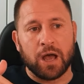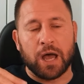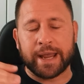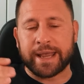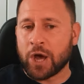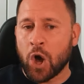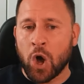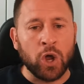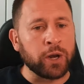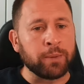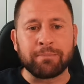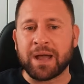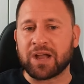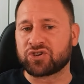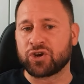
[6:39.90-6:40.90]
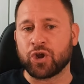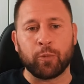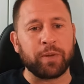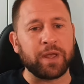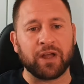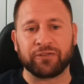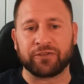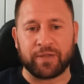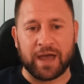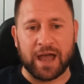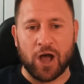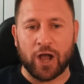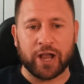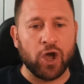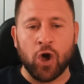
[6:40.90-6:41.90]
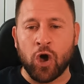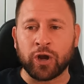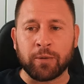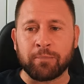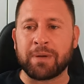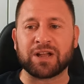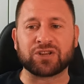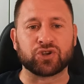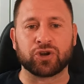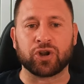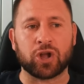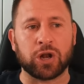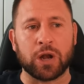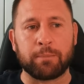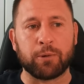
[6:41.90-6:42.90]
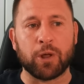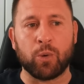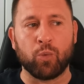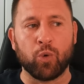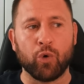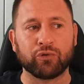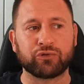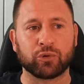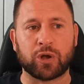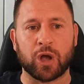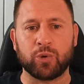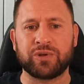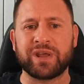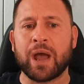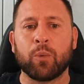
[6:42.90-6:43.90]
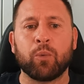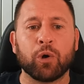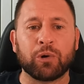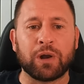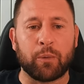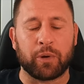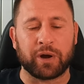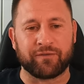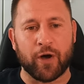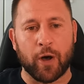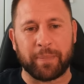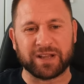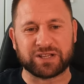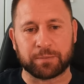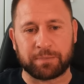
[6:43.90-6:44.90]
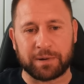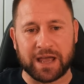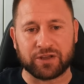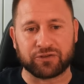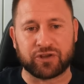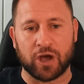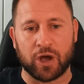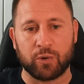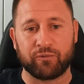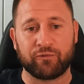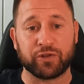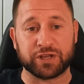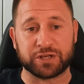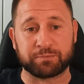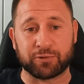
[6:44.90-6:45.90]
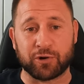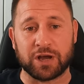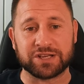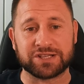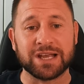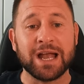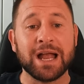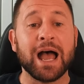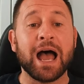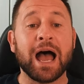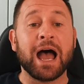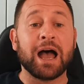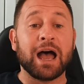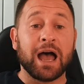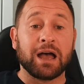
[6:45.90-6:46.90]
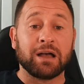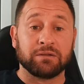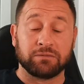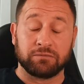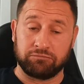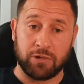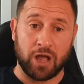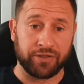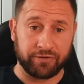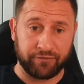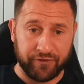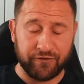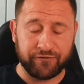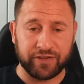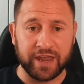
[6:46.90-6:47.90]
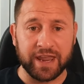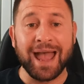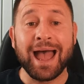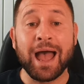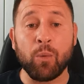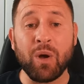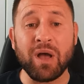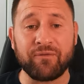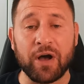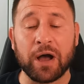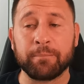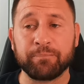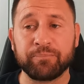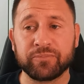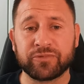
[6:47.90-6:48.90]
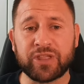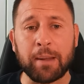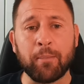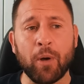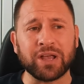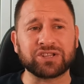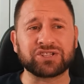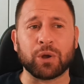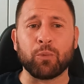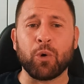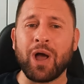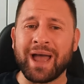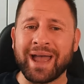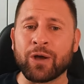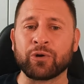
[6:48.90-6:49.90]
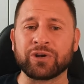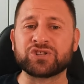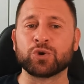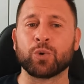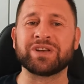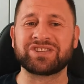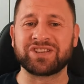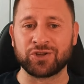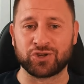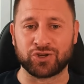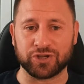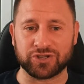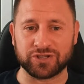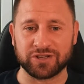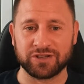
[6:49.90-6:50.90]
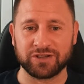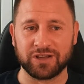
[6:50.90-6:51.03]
I can't imagine it will be under that. I can't imagine a club like Wolves will go, yeah, we'll let one of our better players go for this price. Under 50. However, they might say, well, hang on, he's always injured.